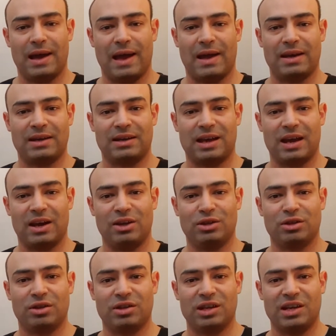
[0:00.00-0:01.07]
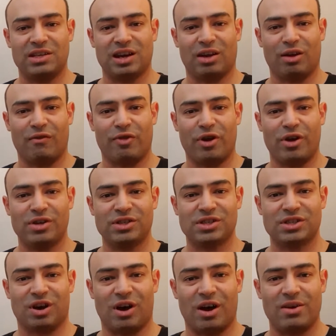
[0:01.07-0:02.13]
and get into the detail of
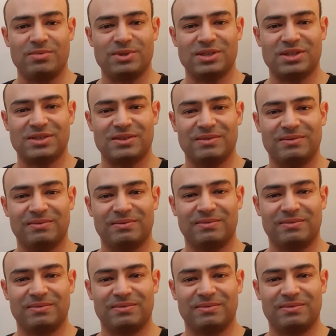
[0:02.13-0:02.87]
those items.